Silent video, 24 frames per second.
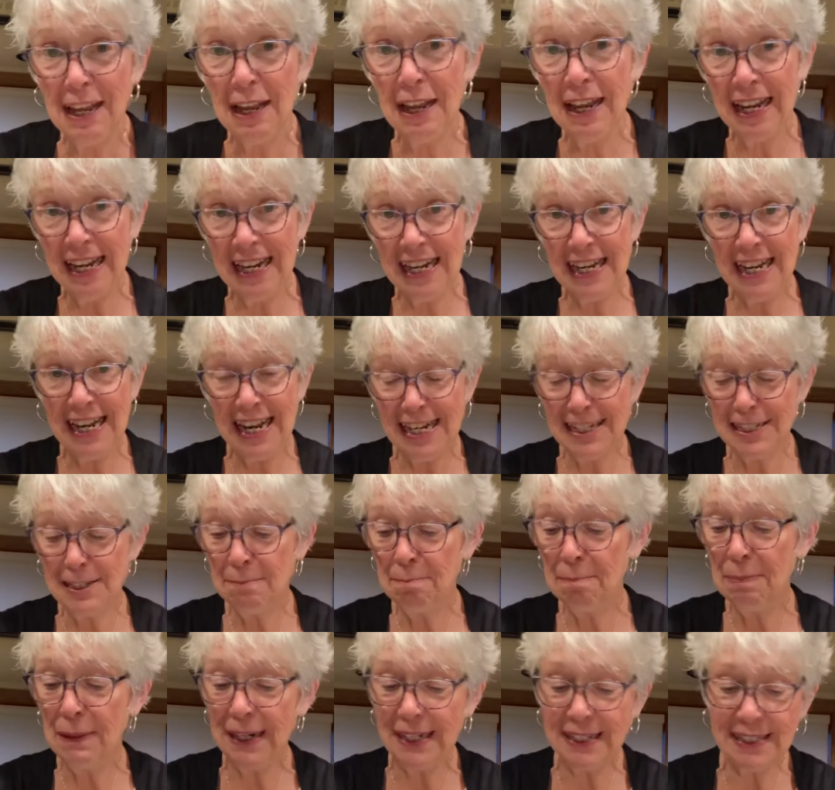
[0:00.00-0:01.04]
it has
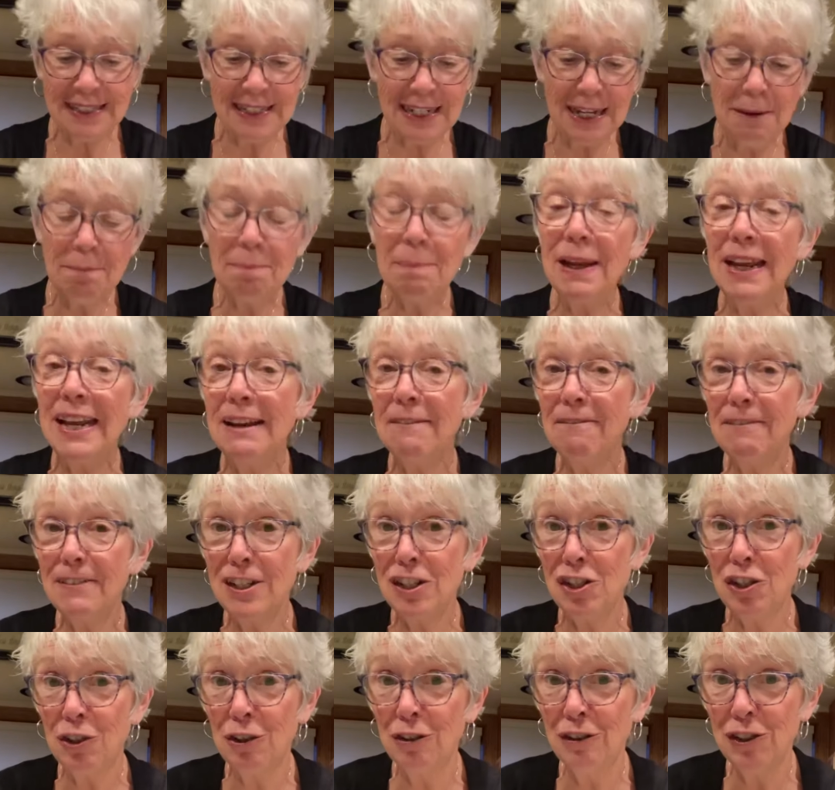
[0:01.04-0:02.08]
picked up. If it
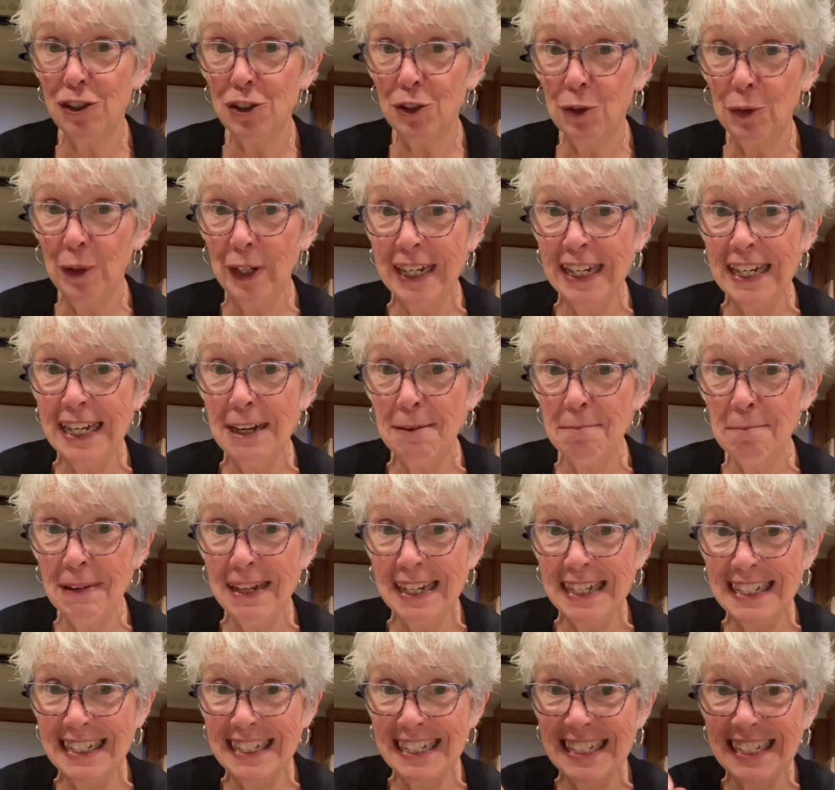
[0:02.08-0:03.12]
turns green, it
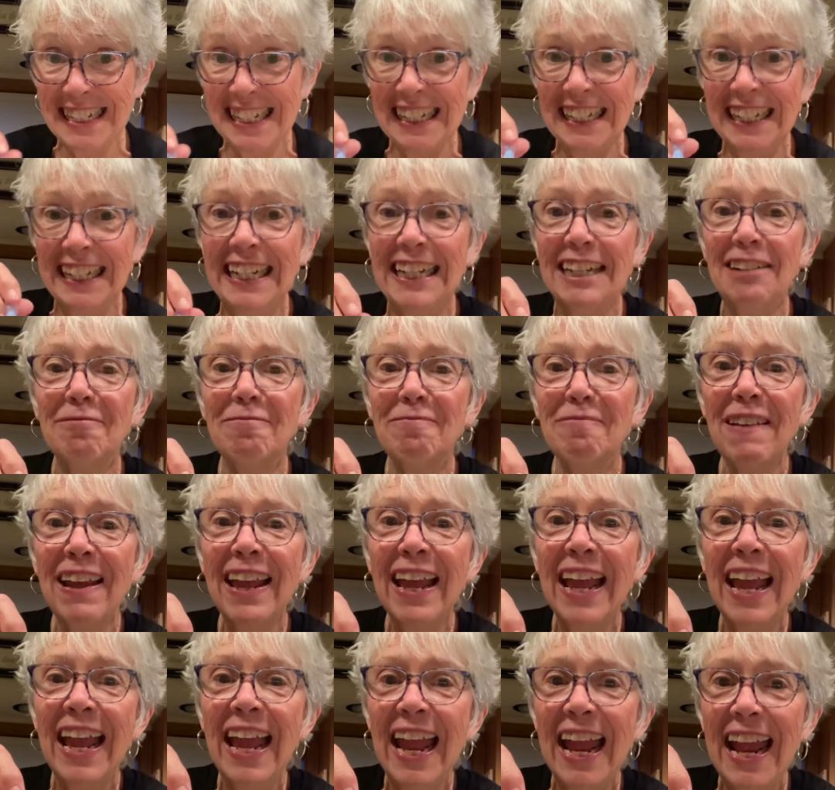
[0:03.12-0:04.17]
means it's clean.
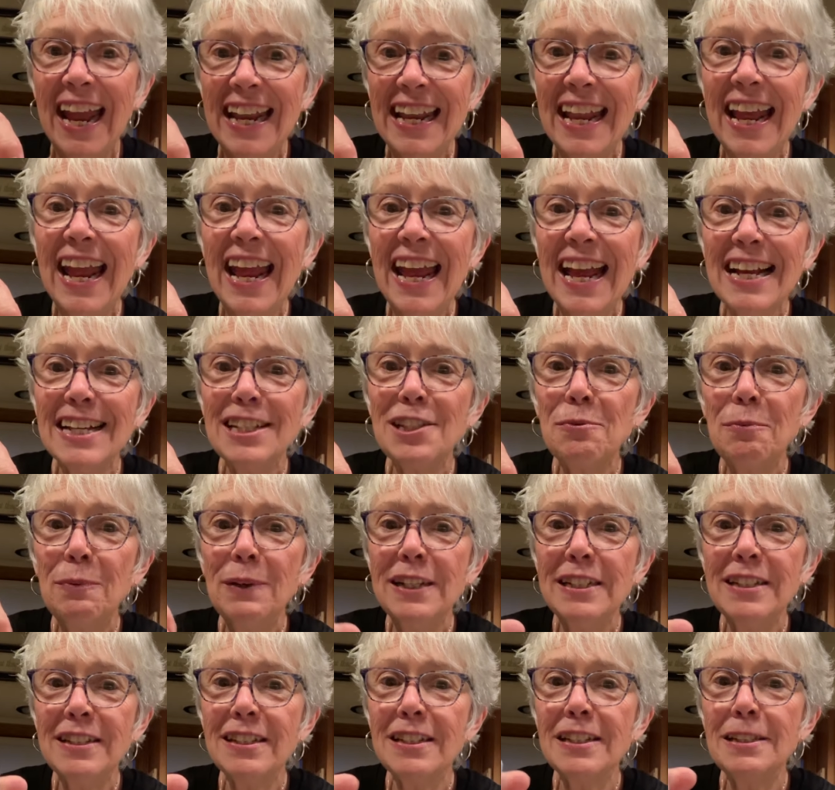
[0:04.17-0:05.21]
And as we
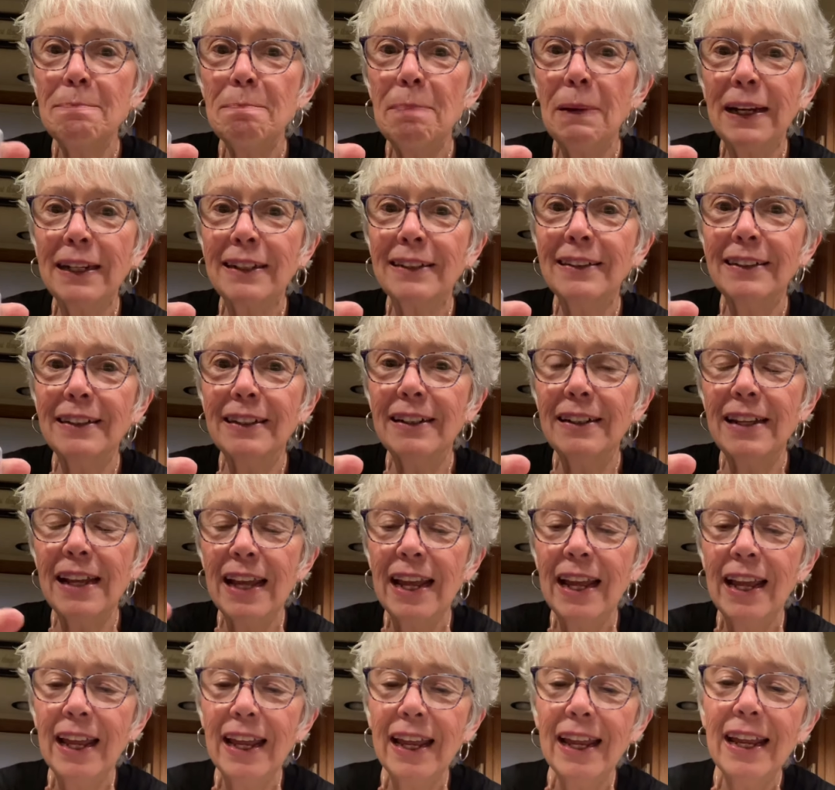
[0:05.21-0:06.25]
suspected,
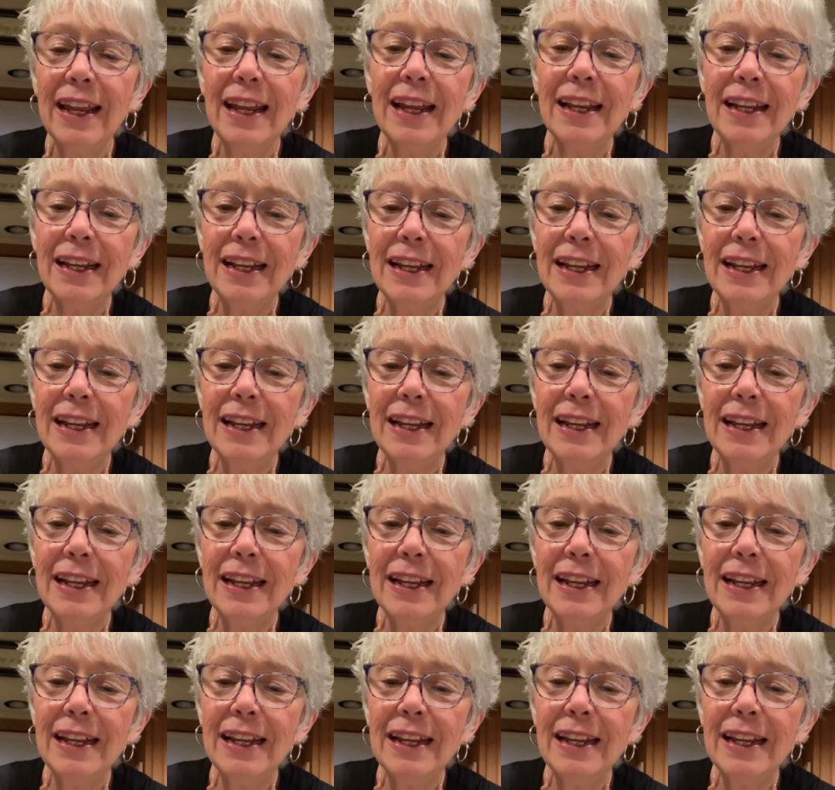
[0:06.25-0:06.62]
it